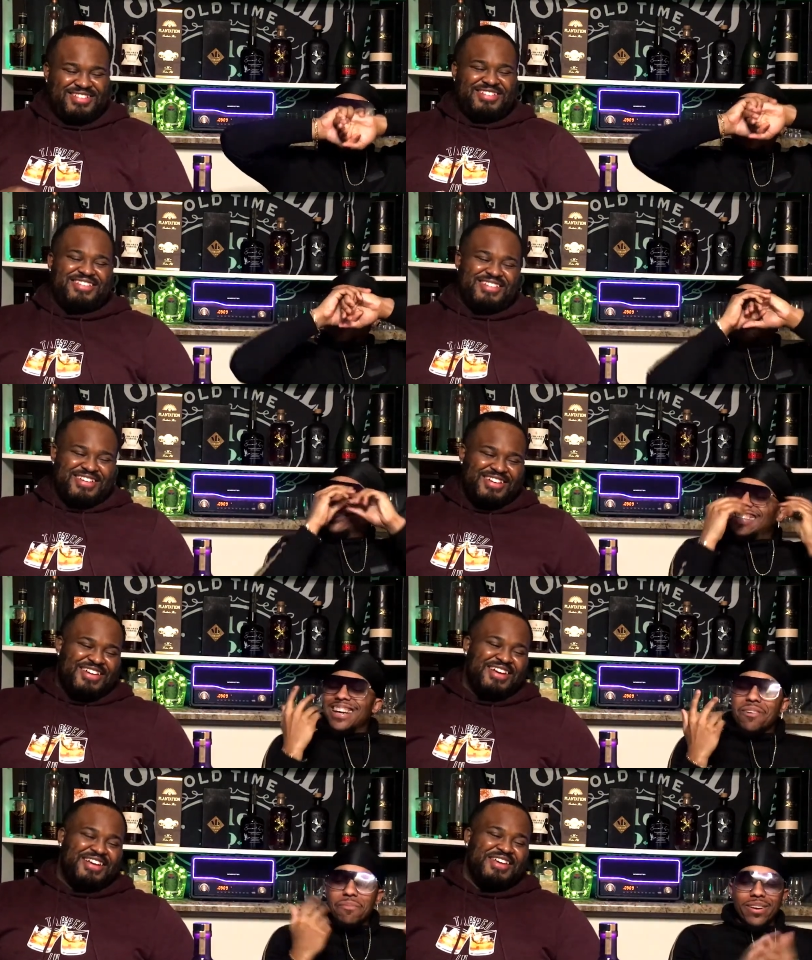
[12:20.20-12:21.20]
Speaker 1: you know what I'm
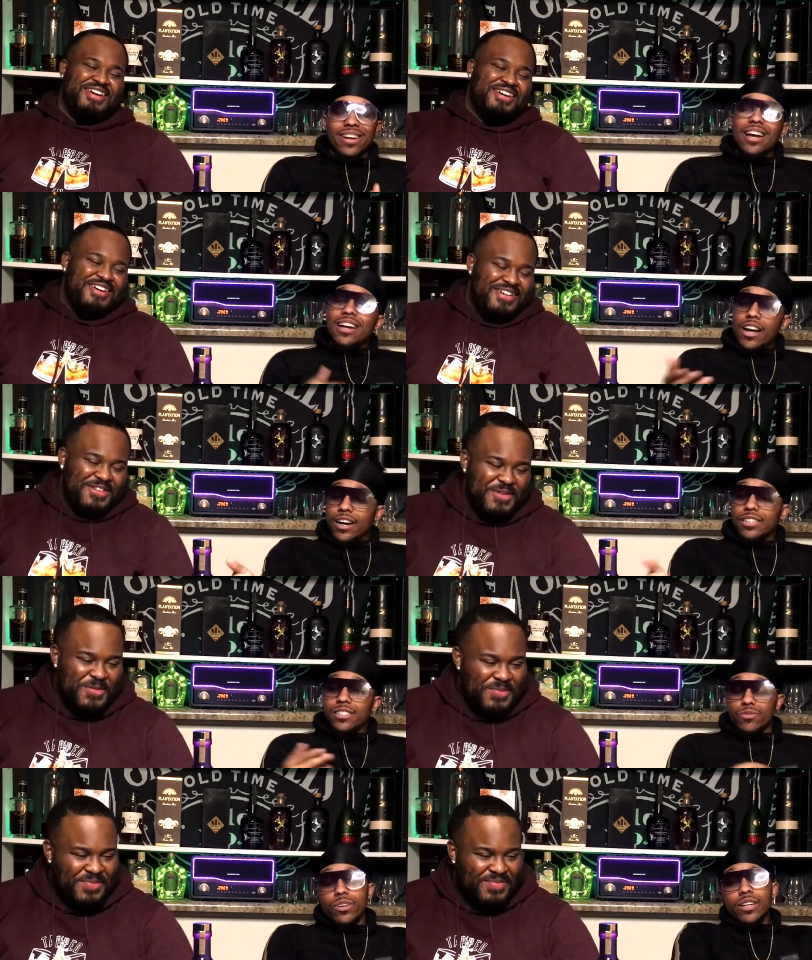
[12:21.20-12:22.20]
saying? But, yeah. Now this
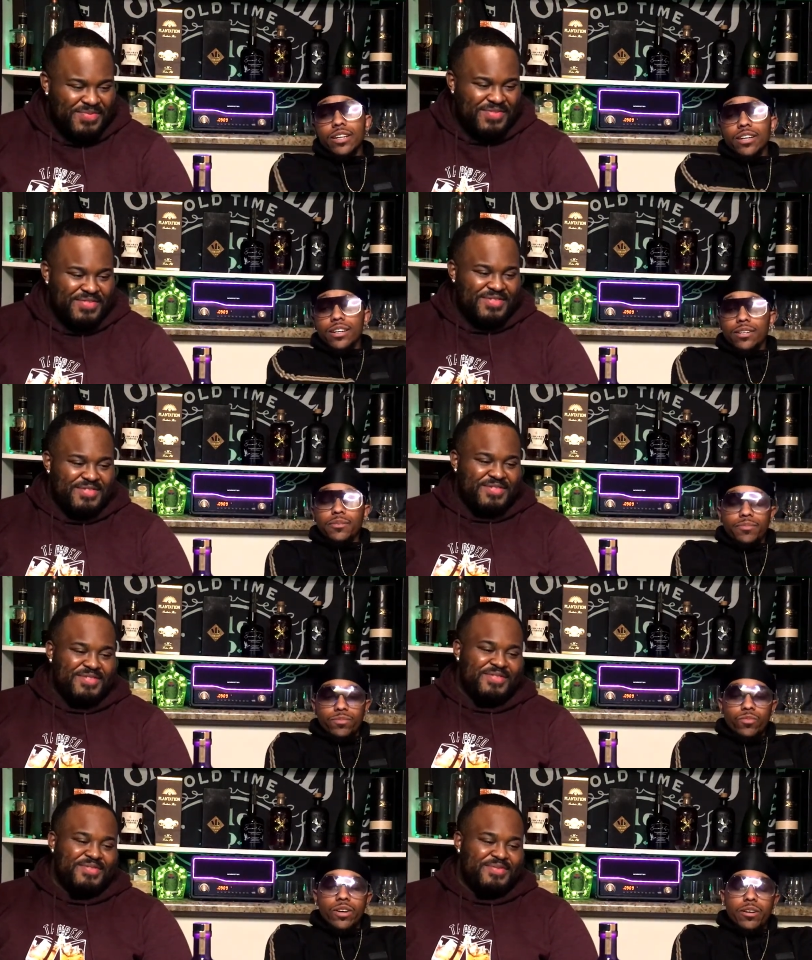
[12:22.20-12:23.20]
is really uh
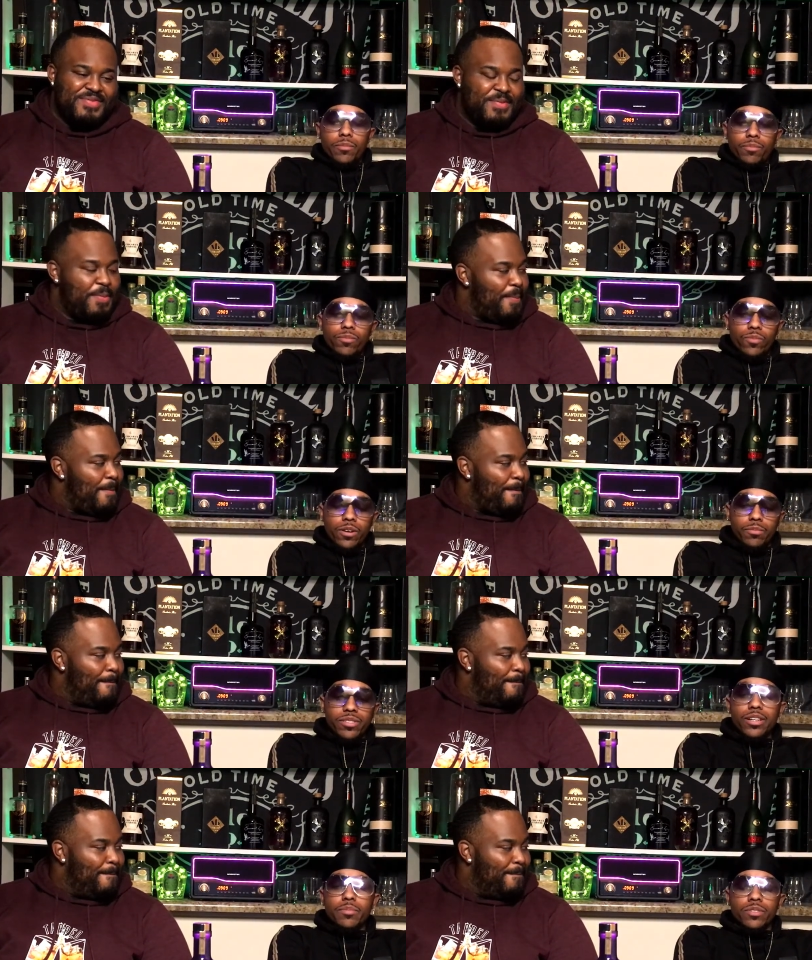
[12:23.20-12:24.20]
one of them one of them
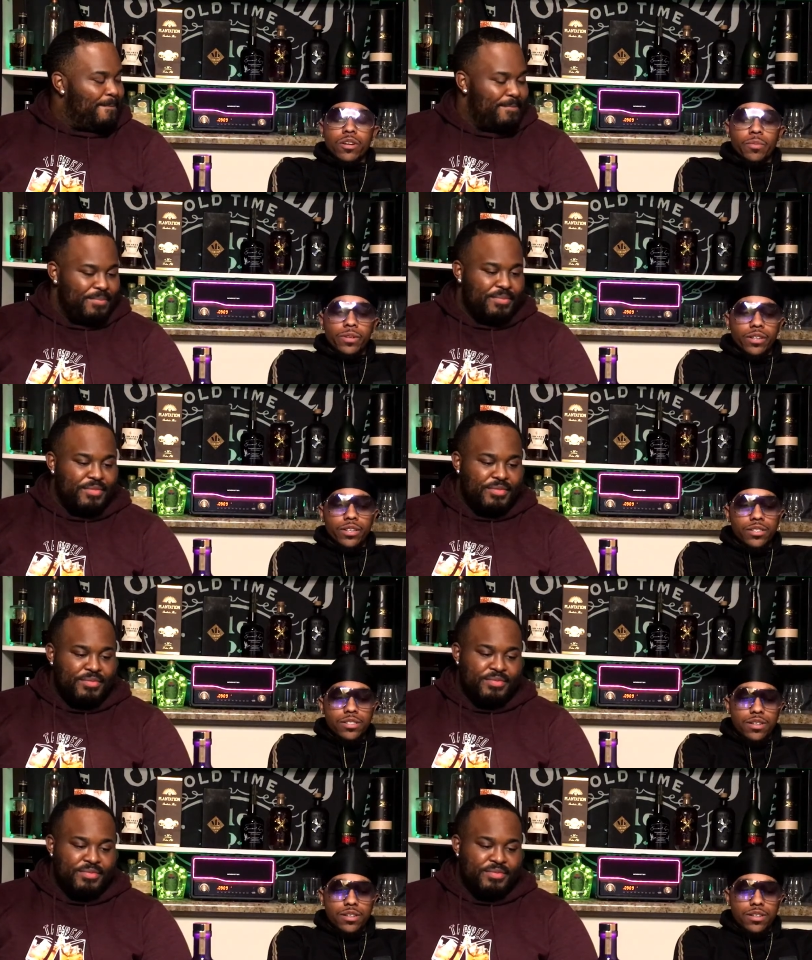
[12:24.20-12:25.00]
sleepers though because